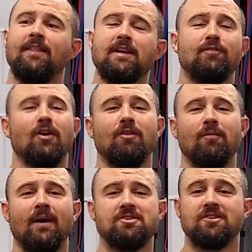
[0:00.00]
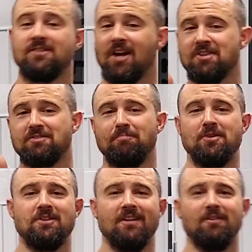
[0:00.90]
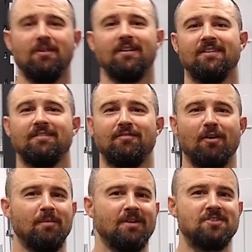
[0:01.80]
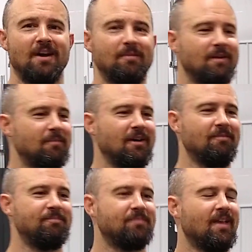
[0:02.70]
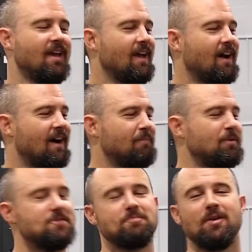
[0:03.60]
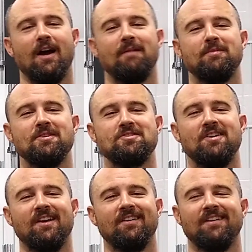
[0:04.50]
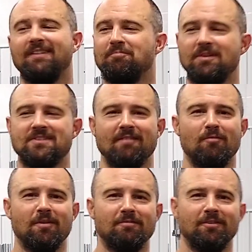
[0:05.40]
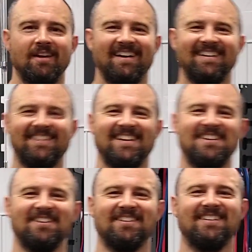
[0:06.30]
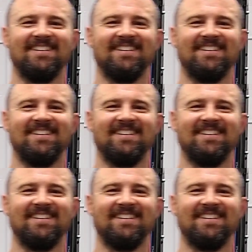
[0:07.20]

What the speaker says: Thank you very much. Josh, appreciate you filming and chiming in, man. Please subscribe to this channel, and please have a wonderful day. Thank you.